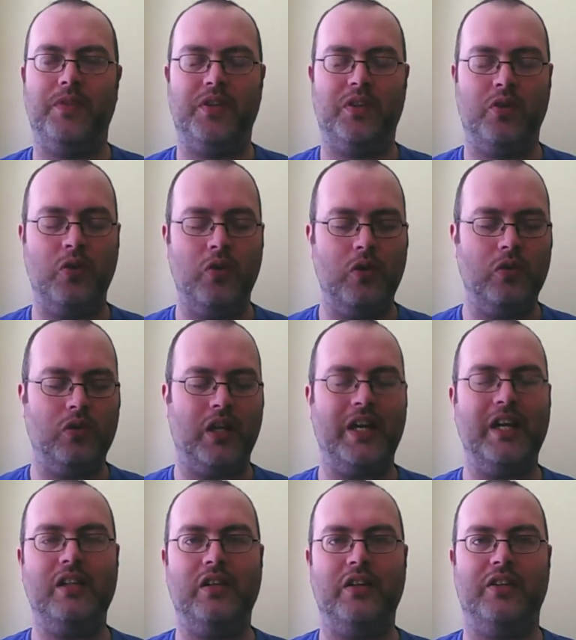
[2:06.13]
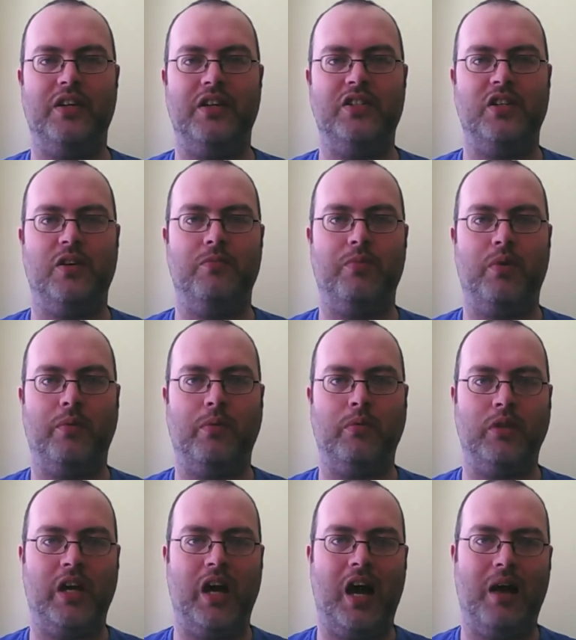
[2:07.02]
two likely things that have
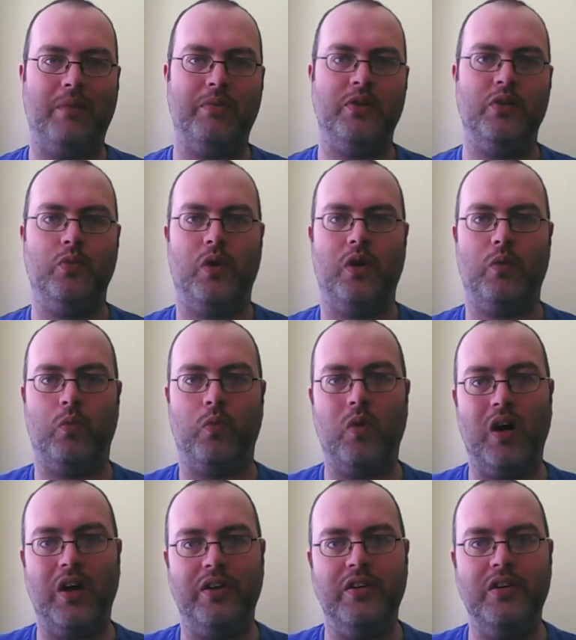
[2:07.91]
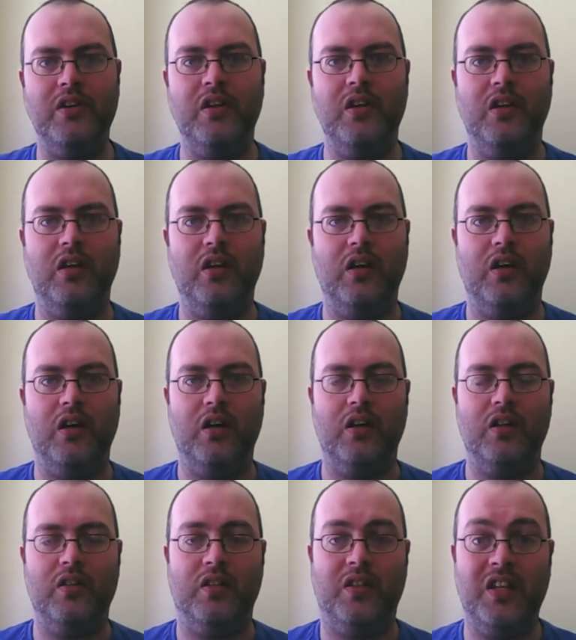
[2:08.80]
probably happened were, one,
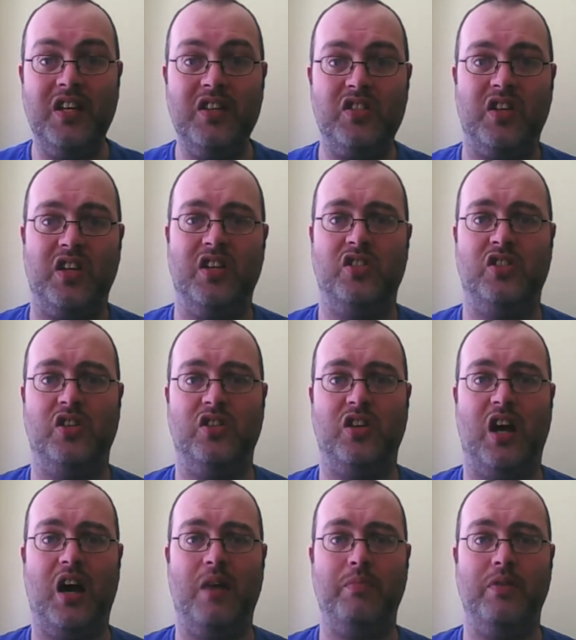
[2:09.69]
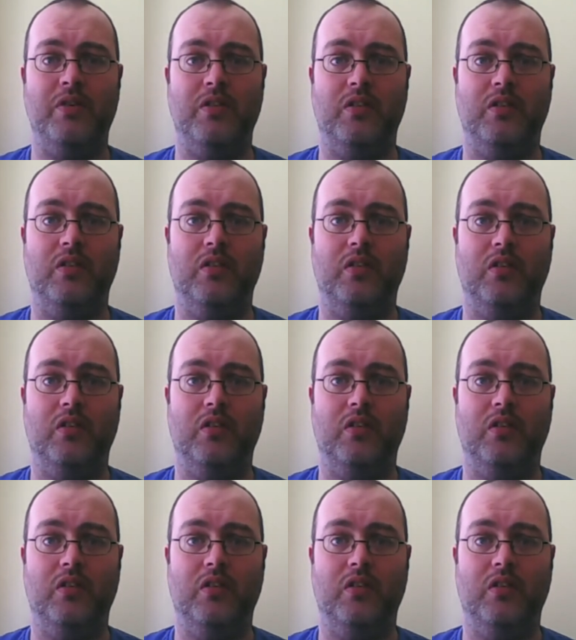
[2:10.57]
these things just happen.